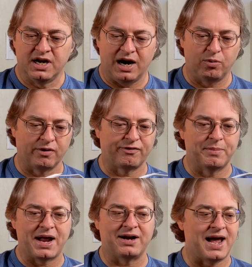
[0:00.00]
I wore it for
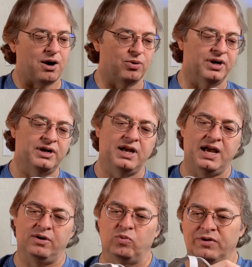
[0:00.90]
about an hour,
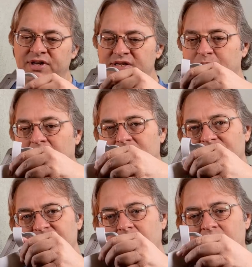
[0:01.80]
and where these
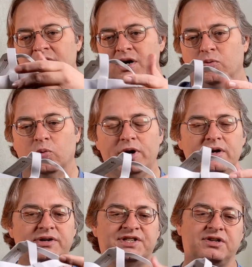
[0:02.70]
buckles are
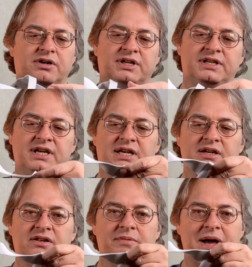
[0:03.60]
really started to dig
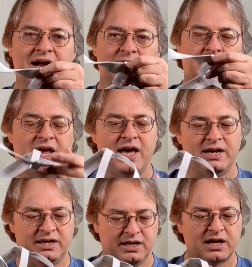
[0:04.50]
into the back of my
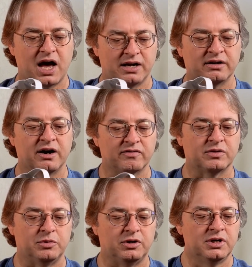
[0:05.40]
head, and it got
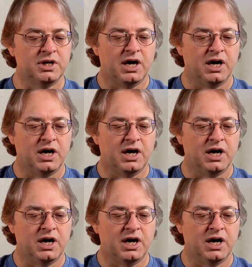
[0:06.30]
uncomfortable.